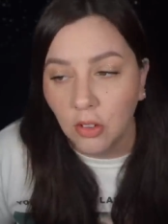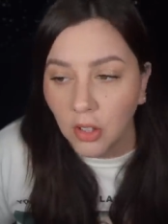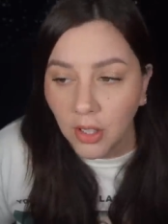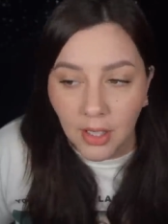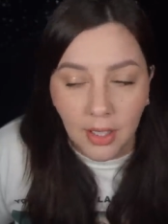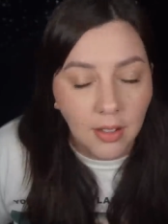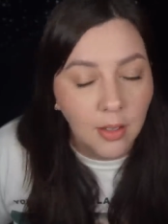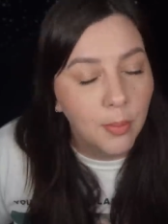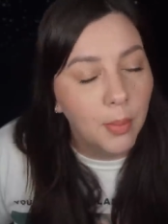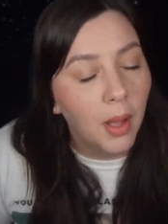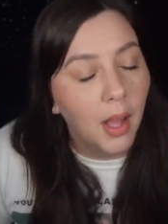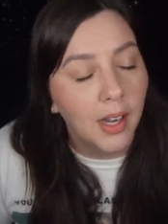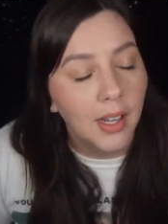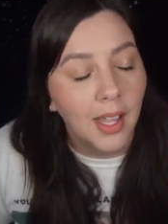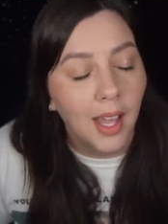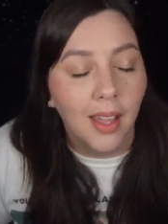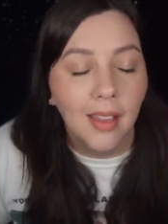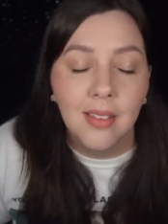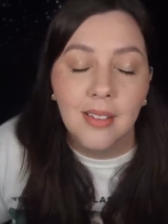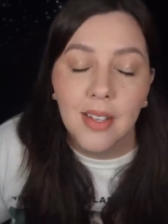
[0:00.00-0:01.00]
looking into
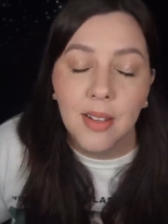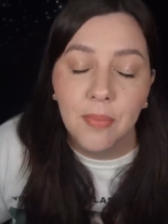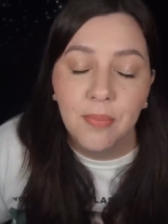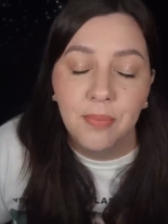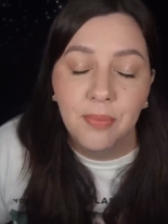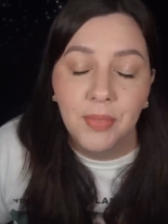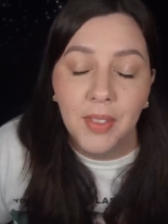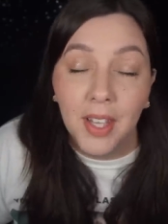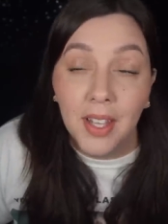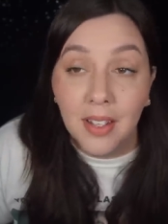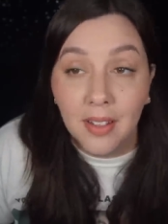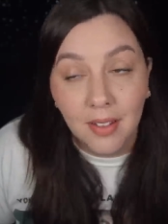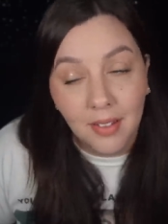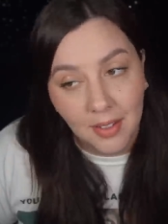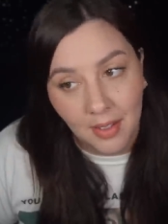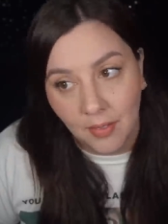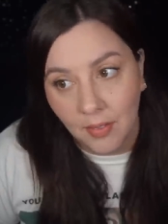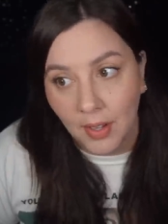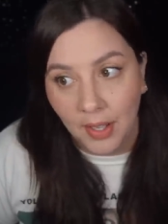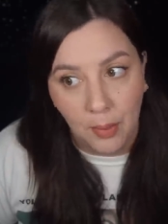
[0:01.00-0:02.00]
podcasting.
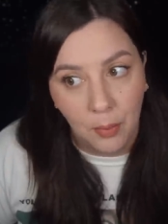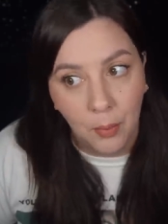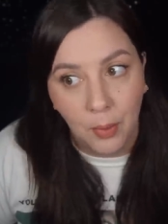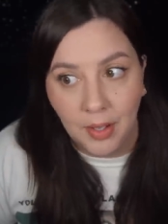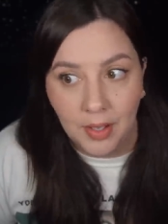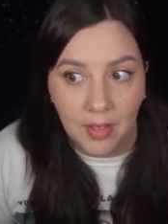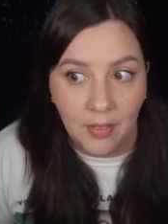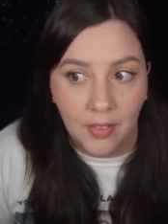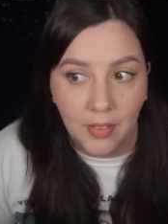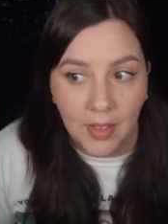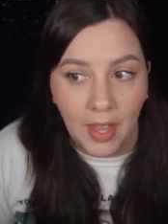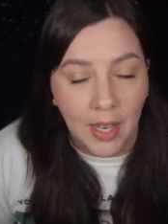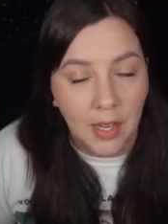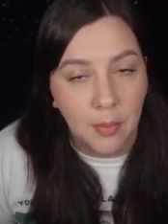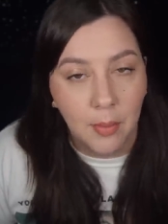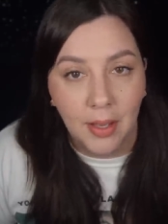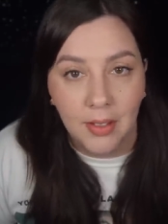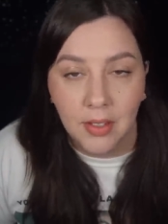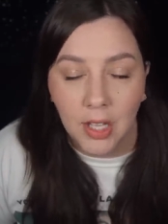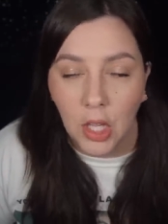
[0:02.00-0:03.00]
See if I can one day fit that
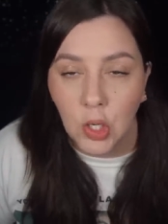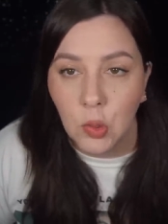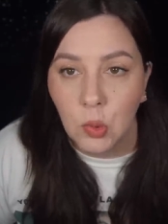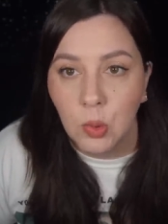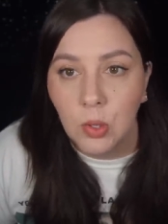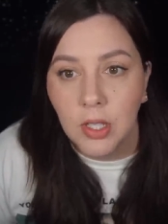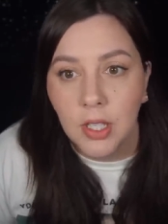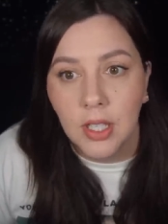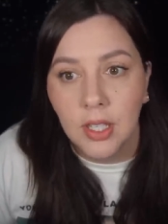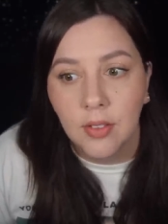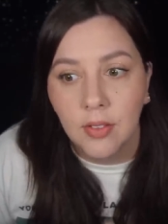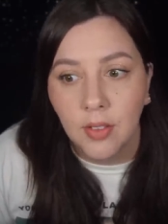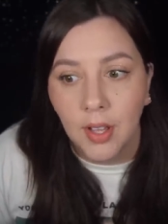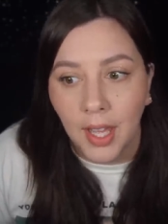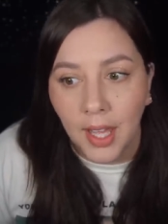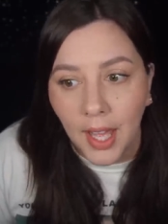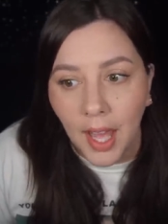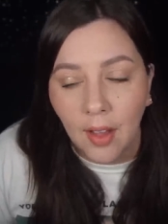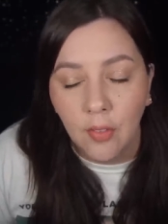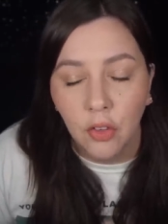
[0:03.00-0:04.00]
into my schedule if
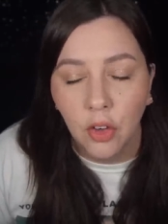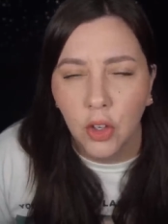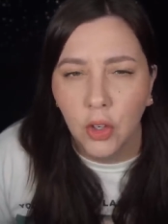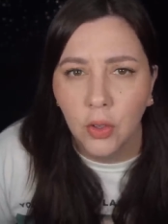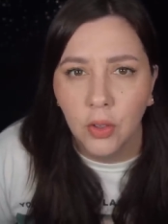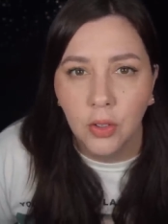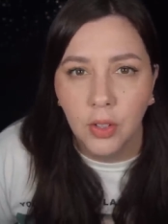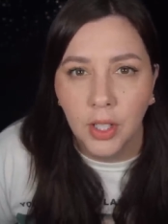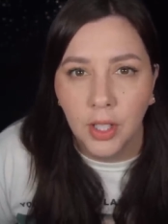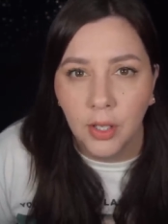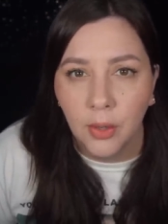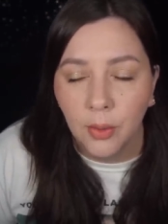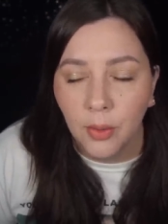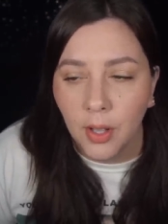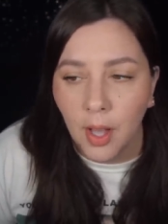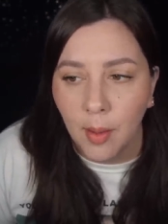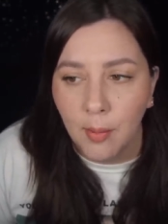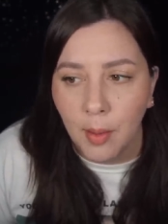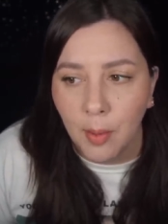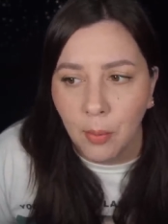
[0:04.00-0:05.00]
I ever, you know,
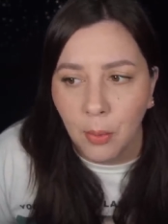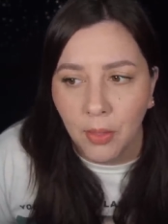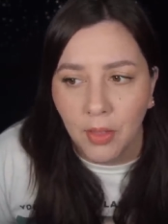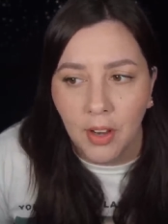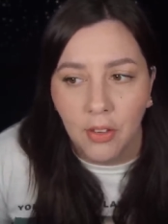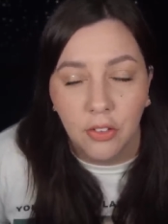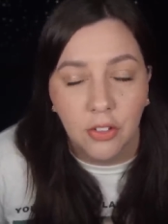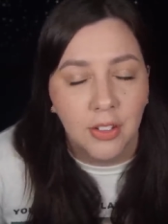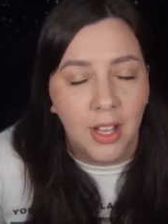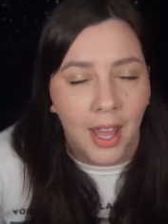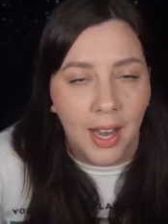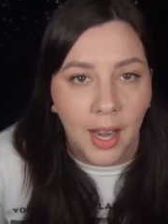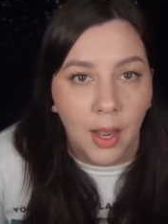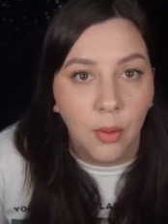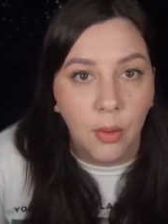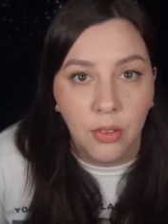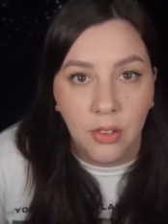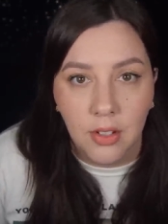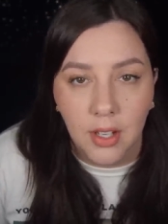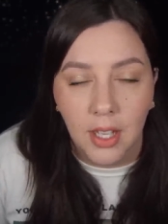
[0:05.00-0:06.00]
come up with another 10
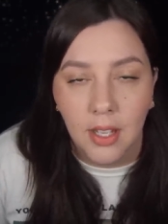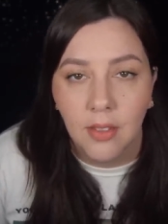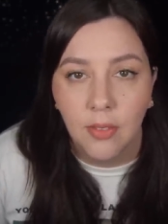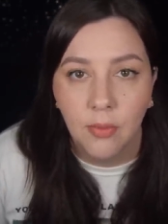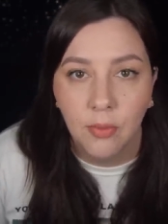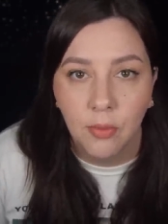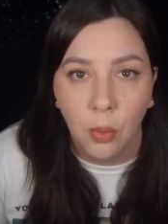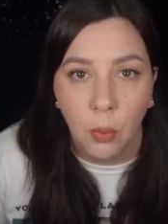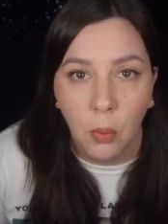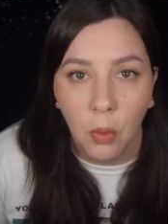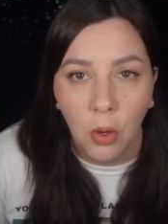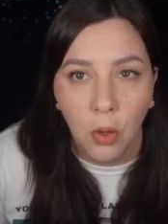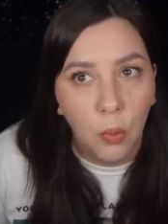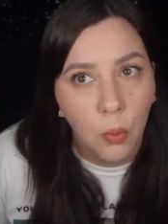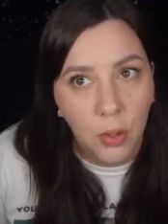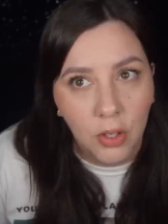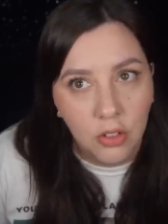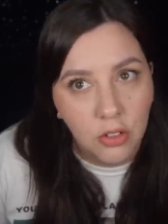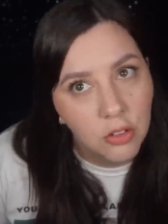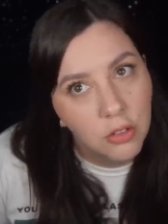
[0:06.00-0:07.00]
hours a day for work,
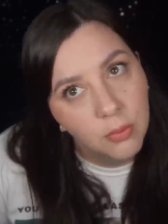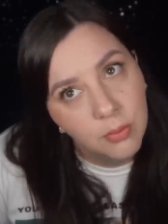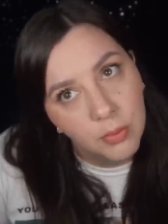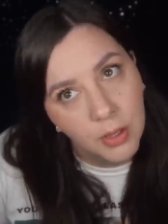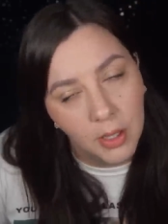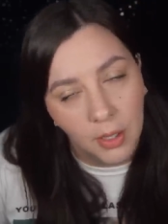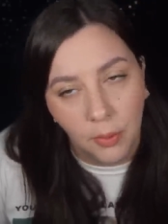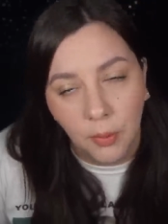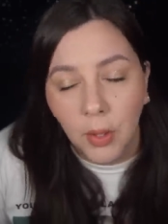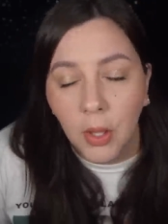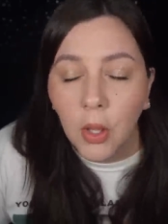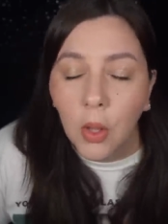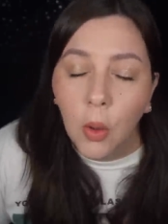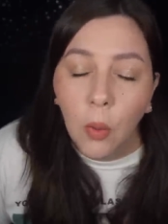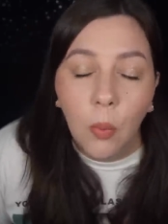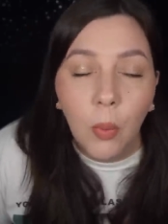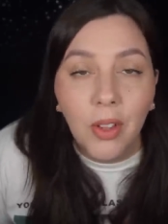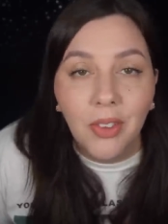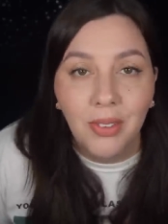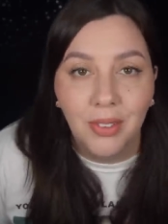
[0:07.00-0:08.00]
which, you know,
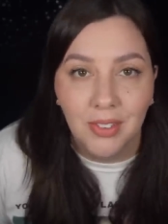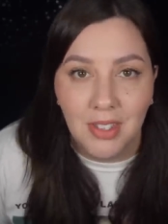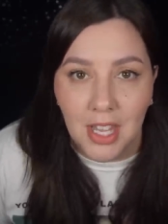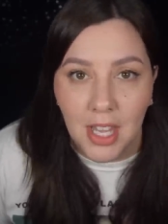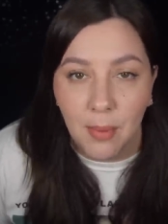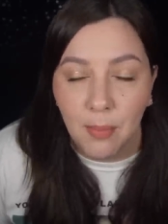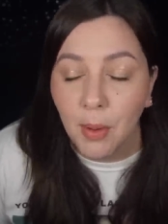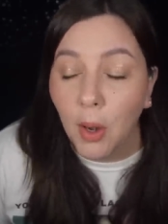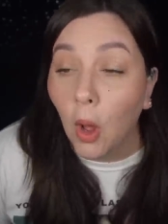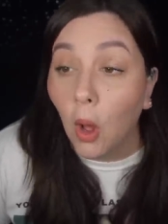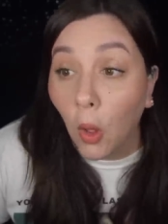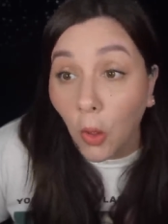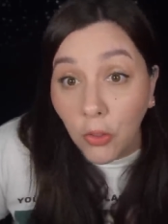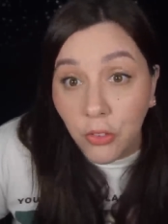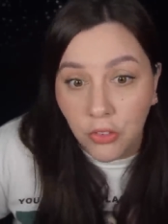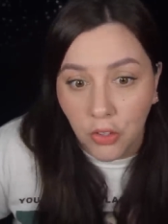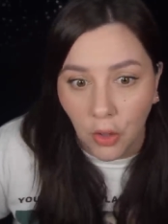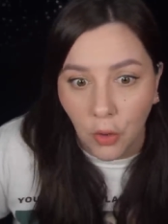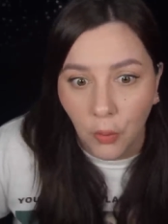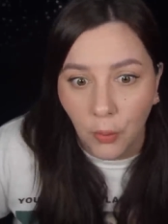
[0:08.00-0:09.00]
we'll see. But
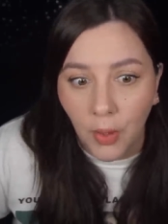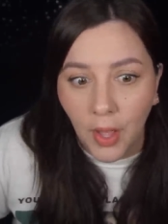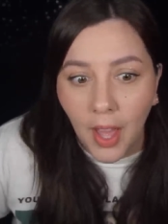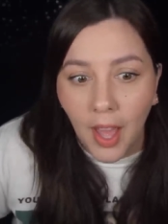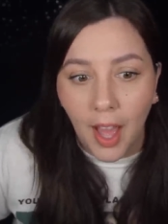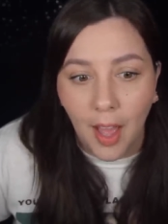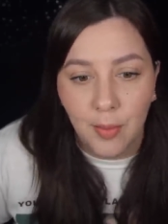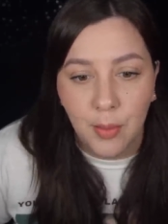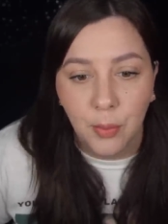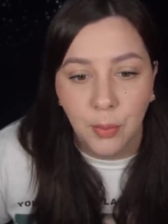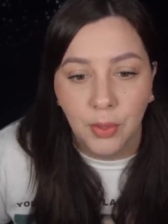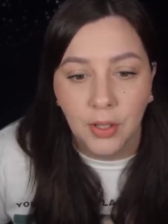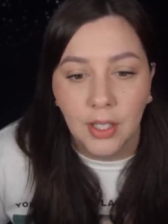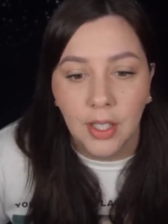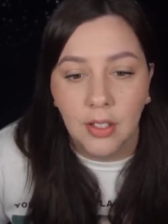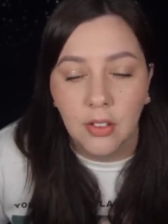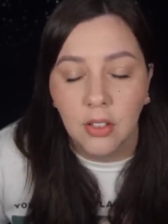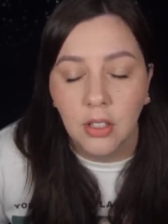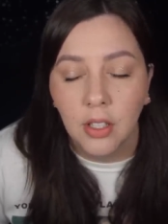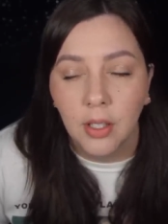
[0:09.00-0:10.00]
also, I've been really
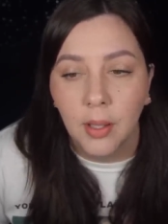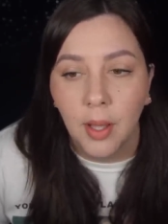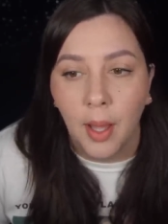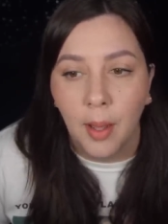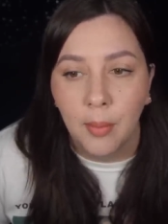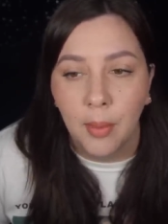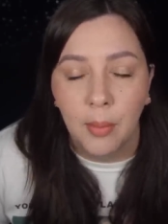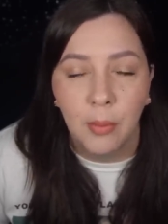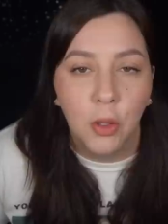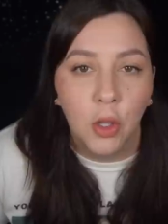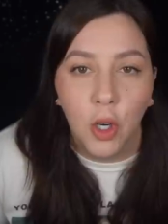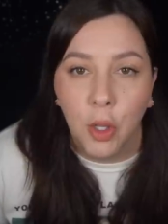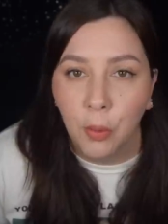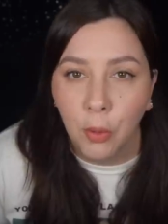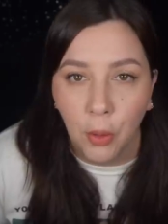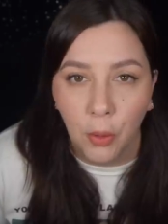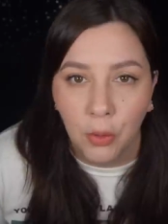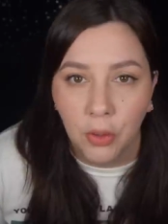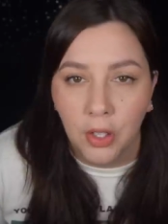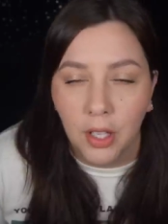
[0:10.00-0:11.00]
into, I'm learning
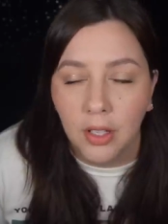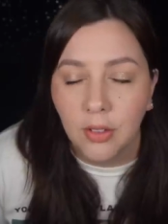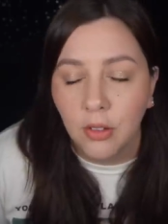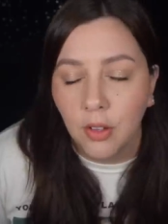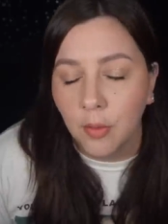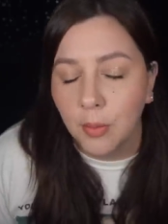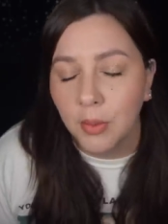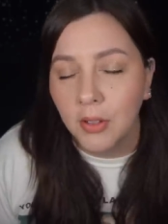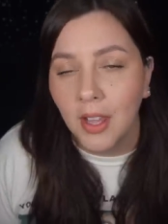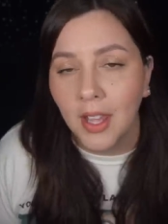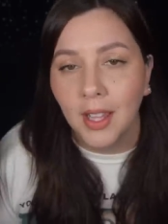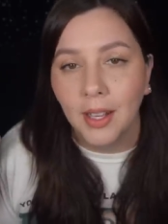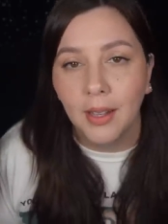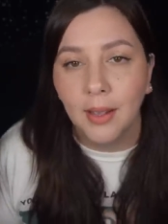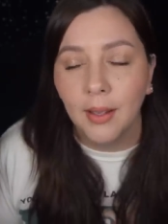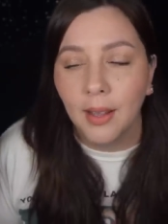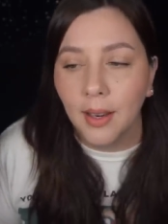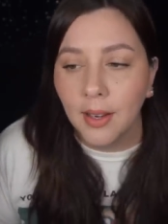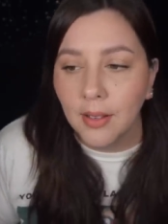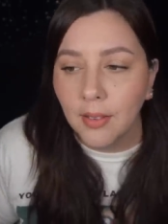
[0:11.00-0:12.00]
Procreate, so I've been taking a
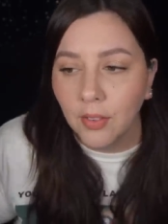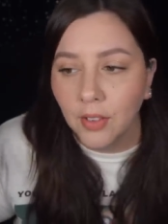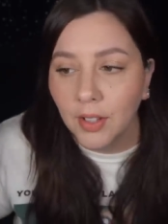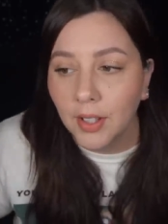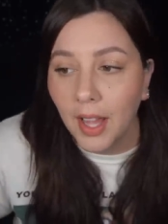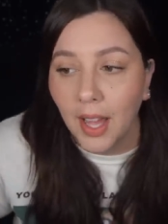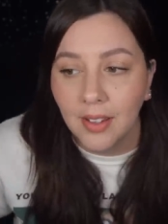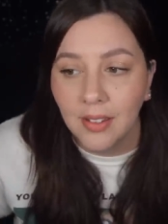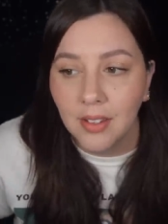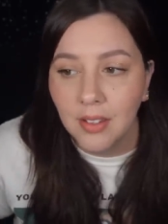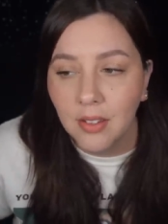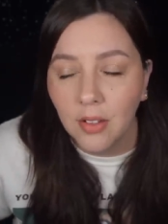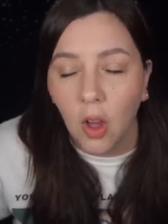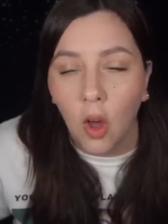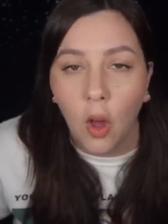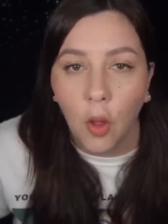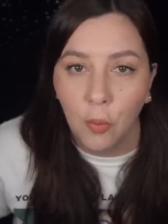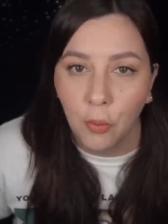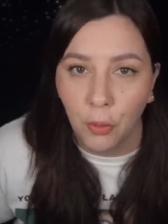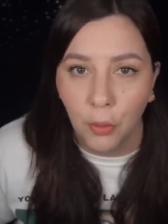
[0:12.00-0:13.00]
lot of different classes
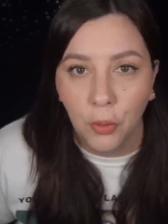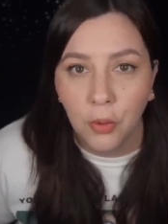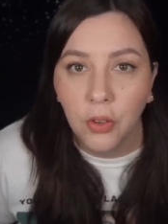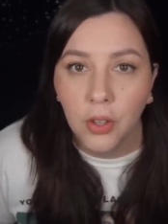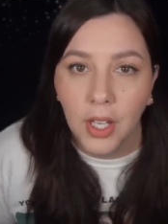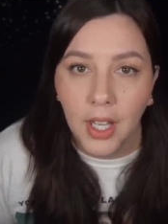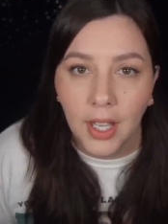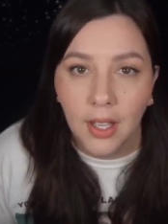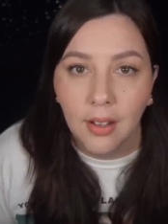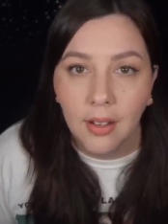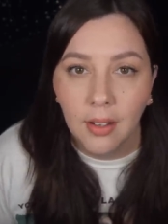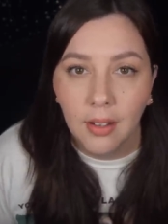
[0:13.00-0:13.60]
on Procreate.